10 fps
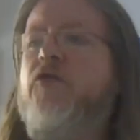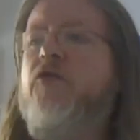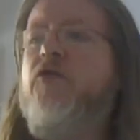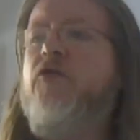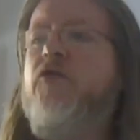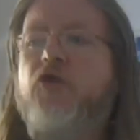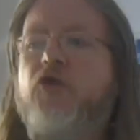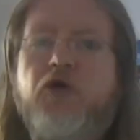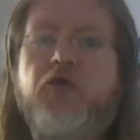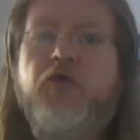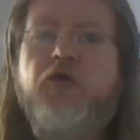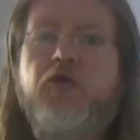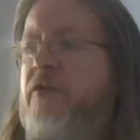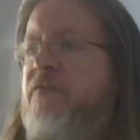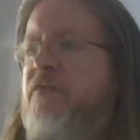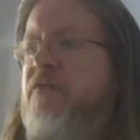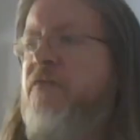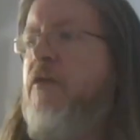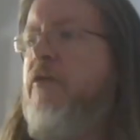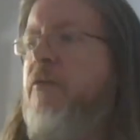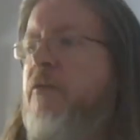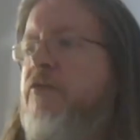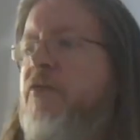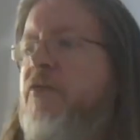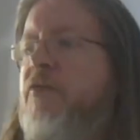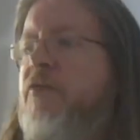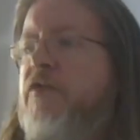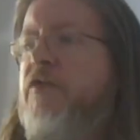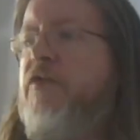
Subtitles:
or you saw open on a MET report